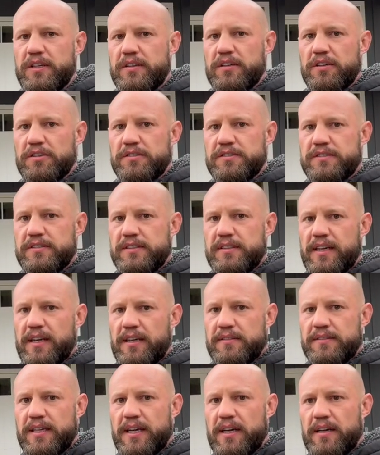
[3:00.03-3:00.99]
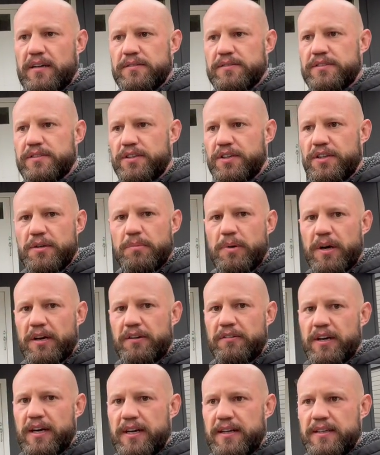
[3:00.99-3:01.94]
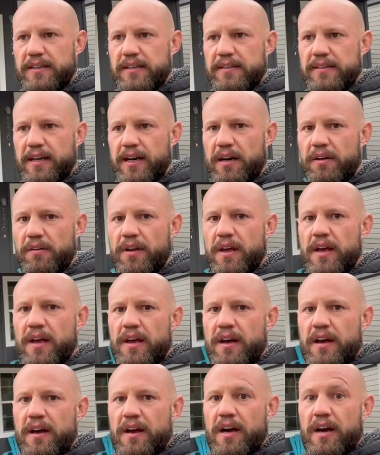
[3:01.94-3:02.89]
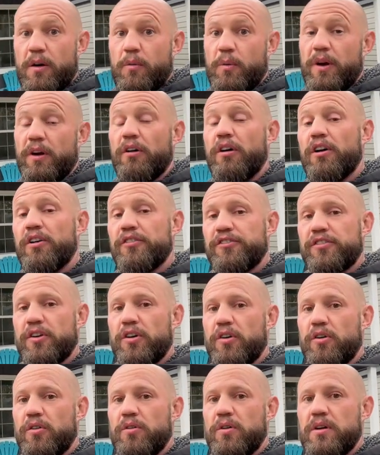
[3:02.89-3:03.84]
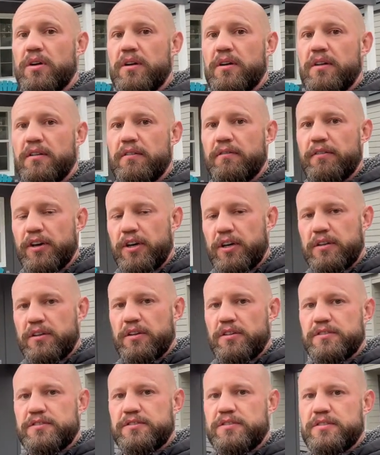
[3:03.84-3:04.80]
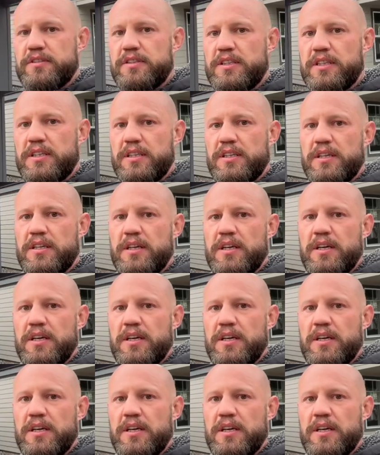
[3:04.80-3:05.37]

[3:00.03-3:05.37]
close to downtown, so you could bike ride into town. We are also very close to the